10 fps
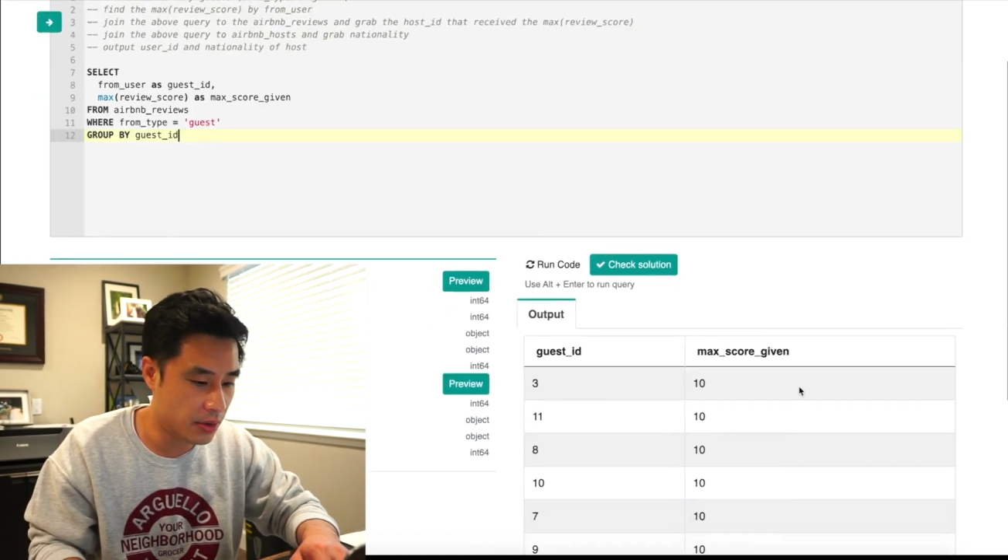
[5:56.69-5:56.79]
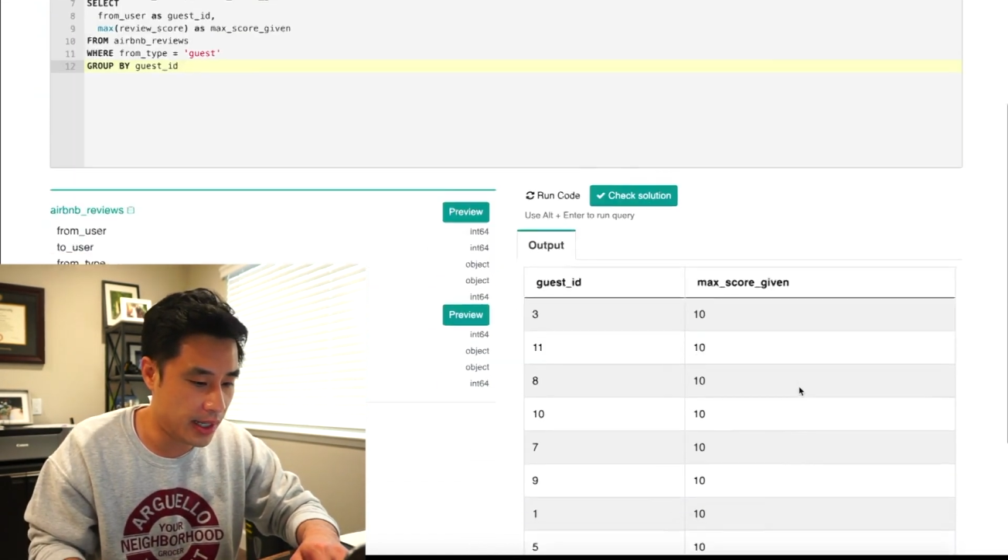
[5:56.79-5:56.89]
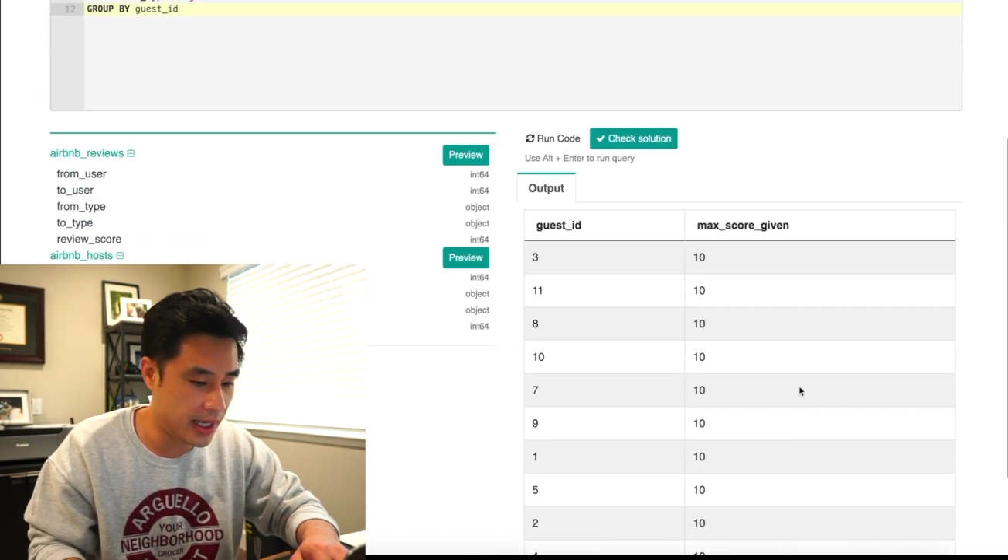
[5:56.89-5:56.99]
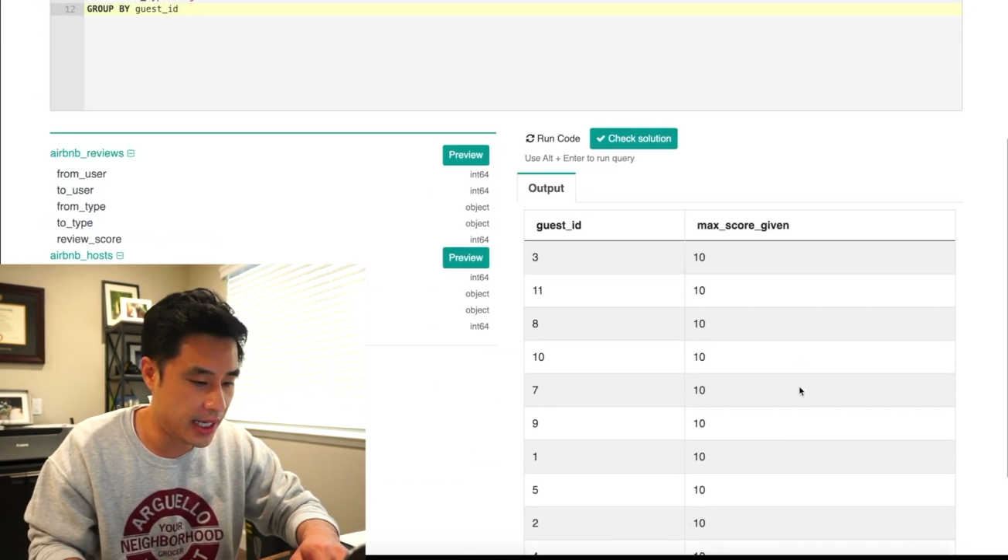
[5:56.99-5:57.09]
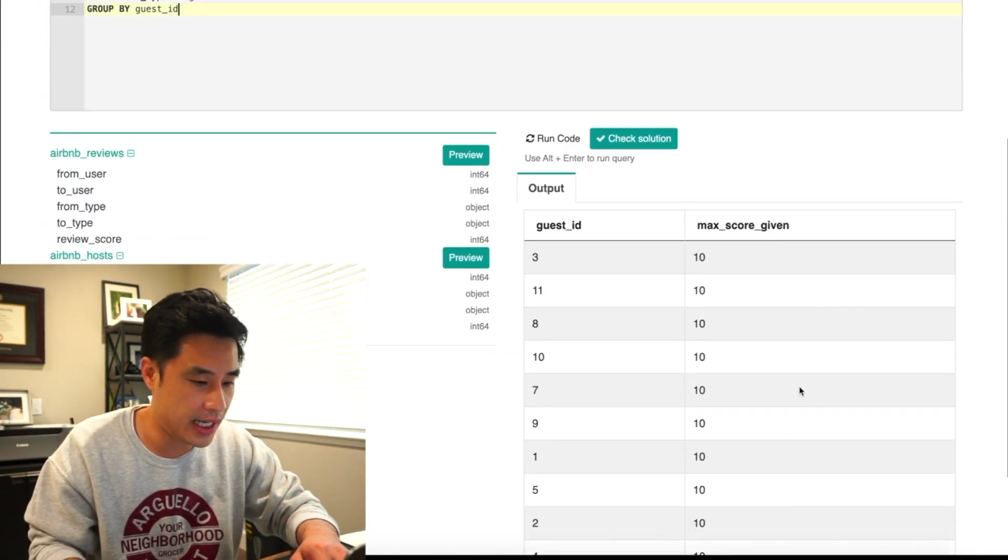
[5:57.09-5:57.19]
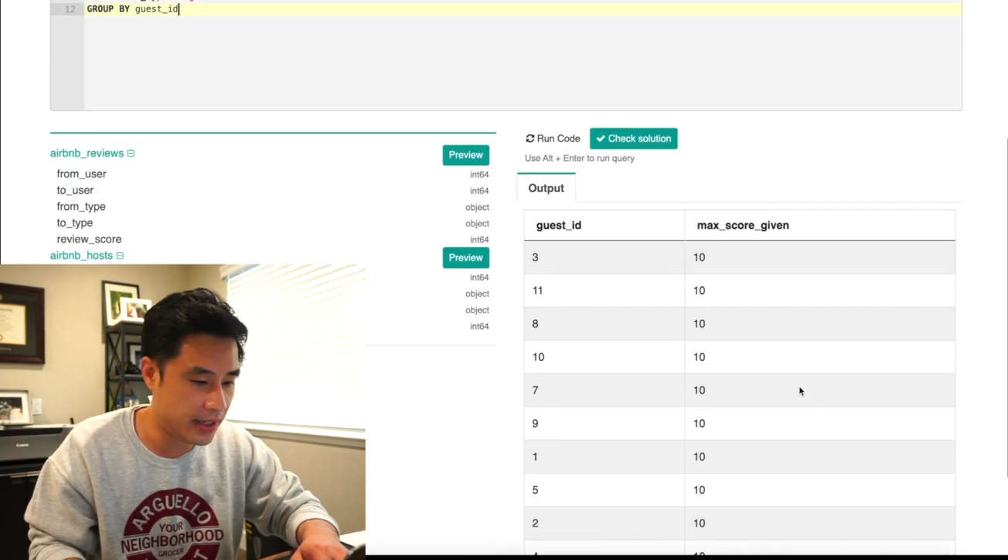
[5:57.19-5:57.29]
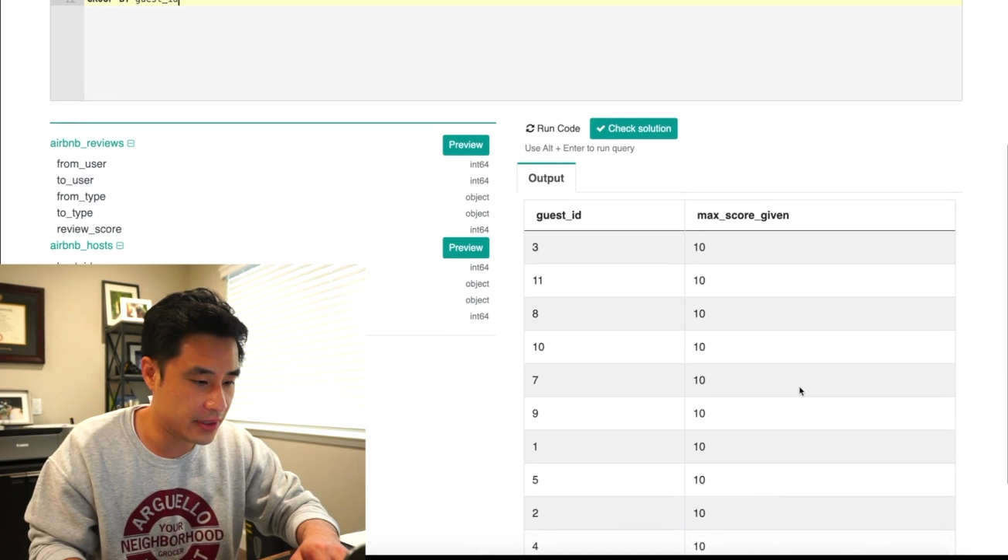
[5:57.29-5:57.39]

I have